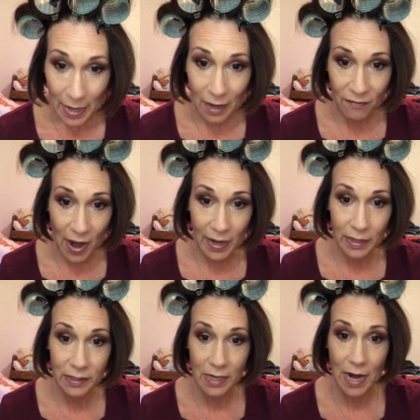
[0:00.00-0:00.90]
if I
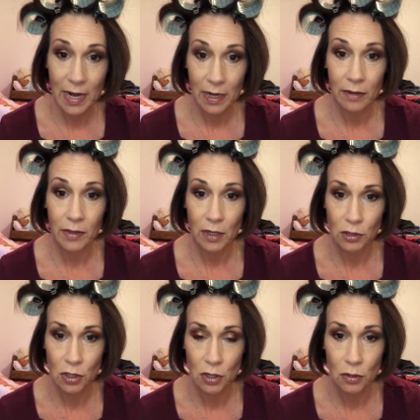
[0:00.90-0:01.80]
can say anything
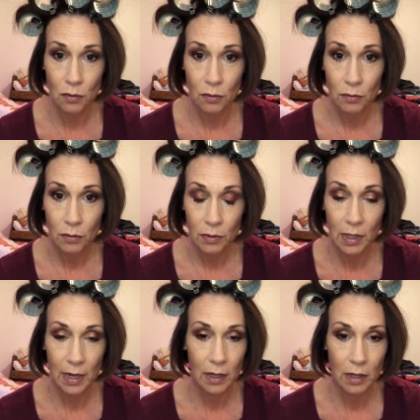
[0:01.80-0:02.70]
to you
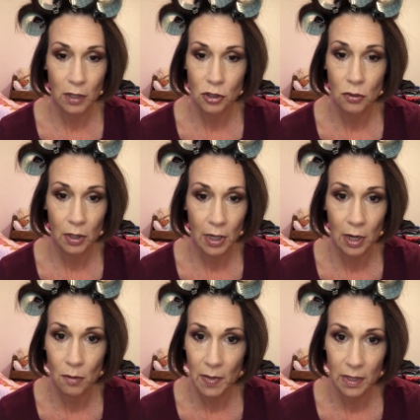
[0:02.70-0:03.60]
that you can
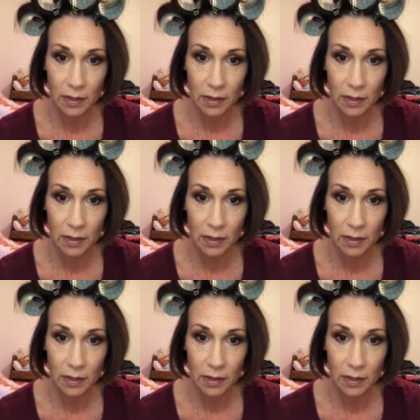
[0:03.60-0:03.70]
hear